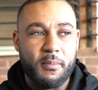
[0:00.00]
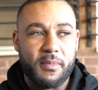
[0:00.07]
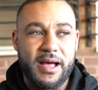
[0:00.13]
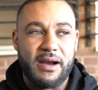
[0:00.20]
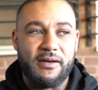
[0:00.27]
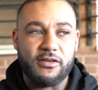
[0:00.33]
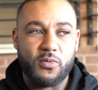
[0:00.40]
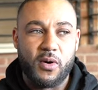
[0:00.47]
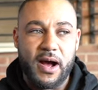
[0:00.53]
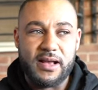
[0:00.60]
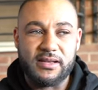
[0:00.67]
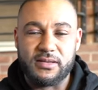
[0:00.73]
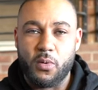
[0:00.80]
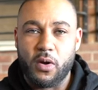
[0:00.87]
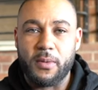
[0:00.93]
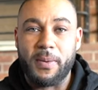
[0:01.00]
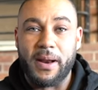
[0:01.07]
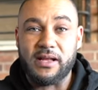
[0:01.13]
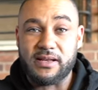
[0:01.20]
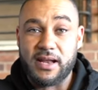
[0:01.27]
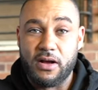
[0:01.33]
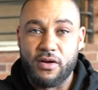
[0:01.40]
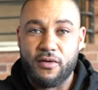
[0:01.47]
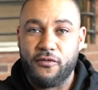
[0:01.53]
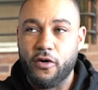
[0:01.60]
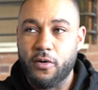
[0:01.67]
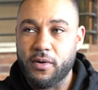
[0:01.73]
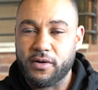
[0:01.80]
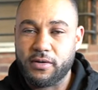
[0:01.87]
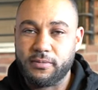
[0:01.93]
calories wise and what the plan is now going
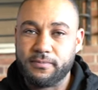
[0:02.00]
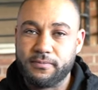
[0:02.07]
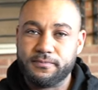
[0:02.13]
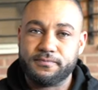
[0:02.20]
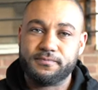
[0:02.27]
forward.